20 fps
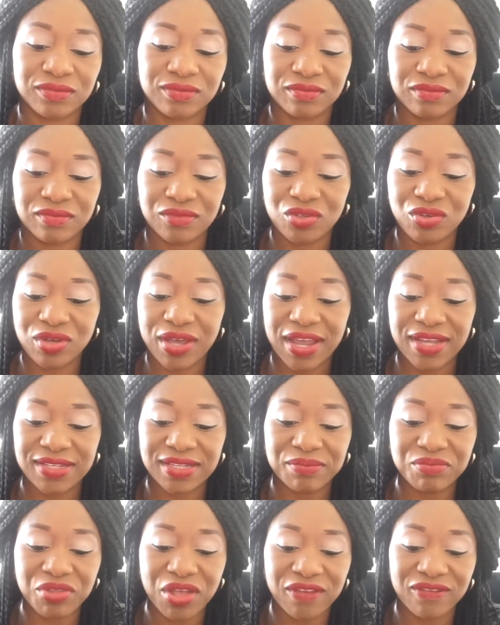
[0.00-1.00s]
you guys,
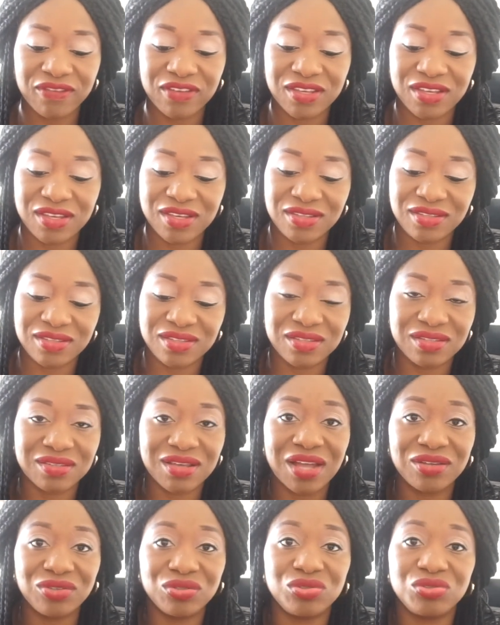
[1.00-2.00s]
I'm not even eating.
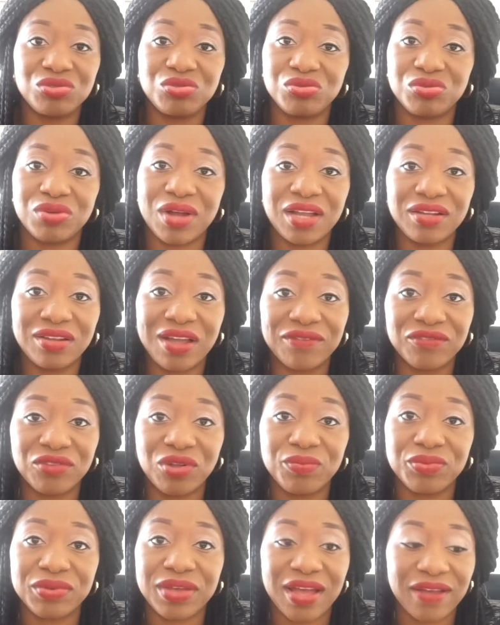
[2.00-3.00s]
I don't know. I've
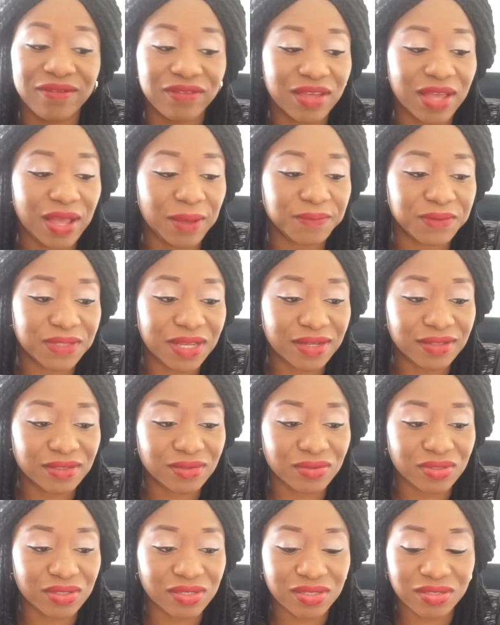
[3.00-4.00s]
not been having appetite to
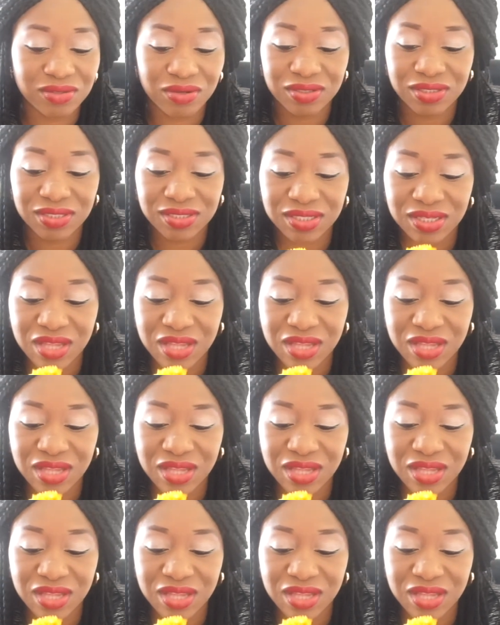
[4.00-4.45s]
eat, honestly.